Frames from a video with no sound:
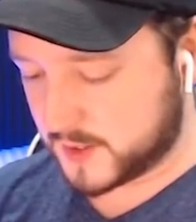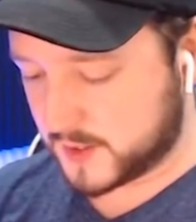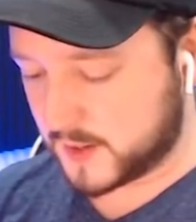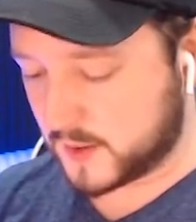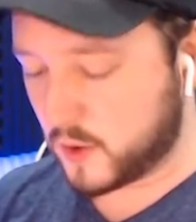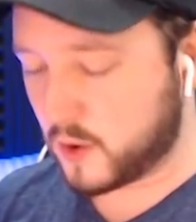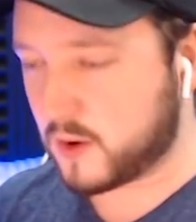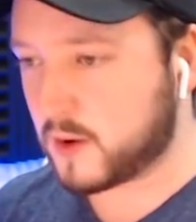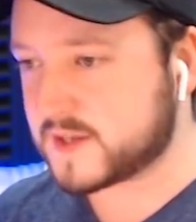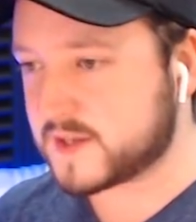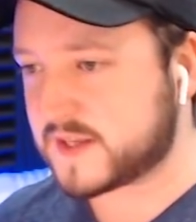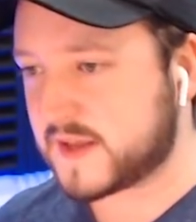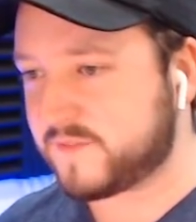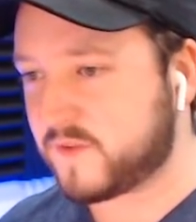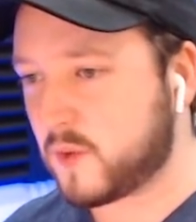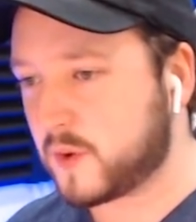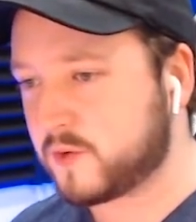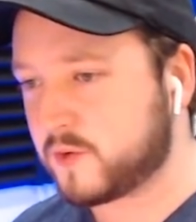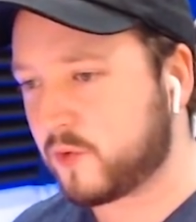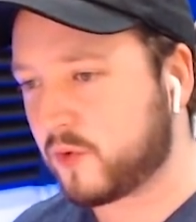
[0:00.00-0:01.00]
And, oh, if
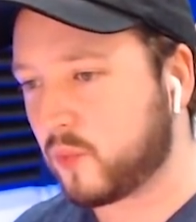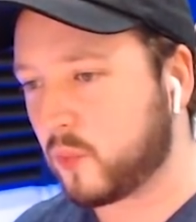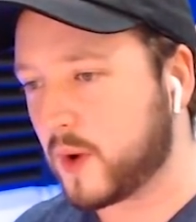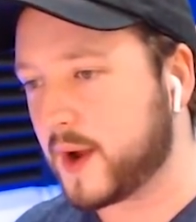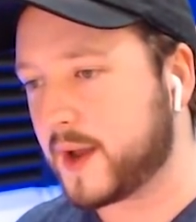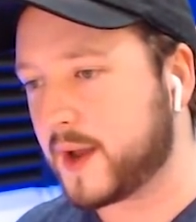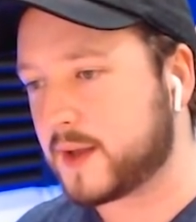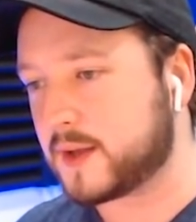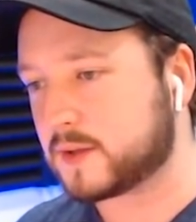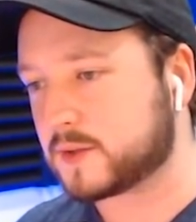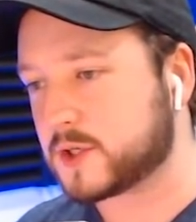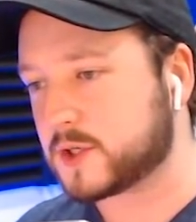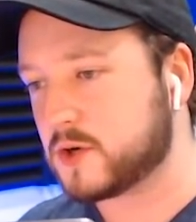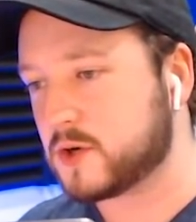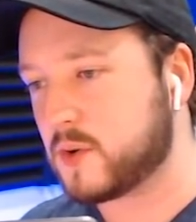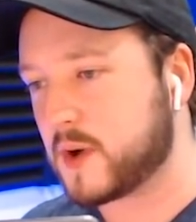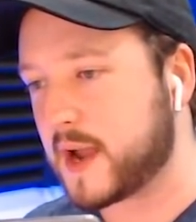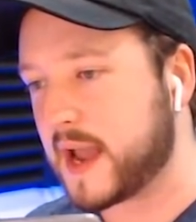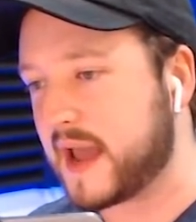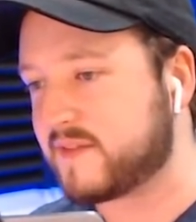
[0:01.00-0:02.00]
you're wondering why,
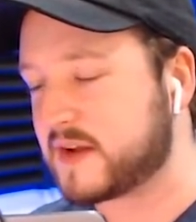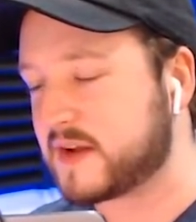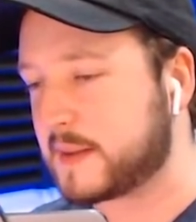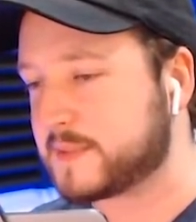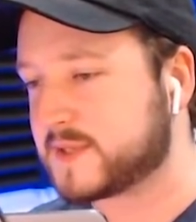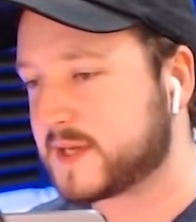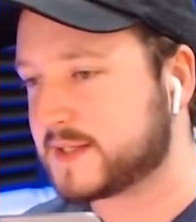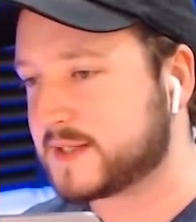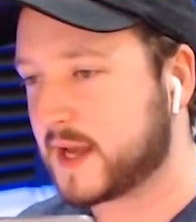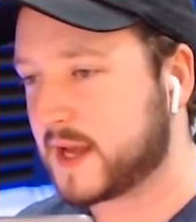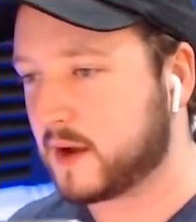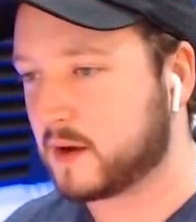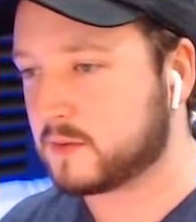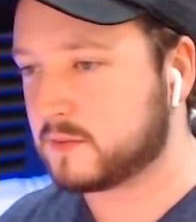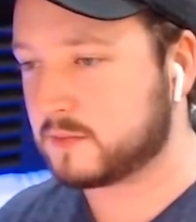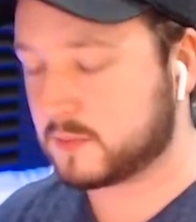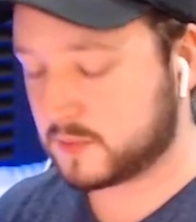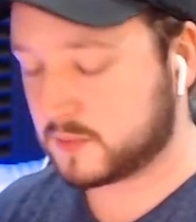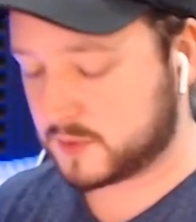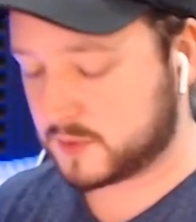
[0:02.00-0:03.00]
too, I have it upside down.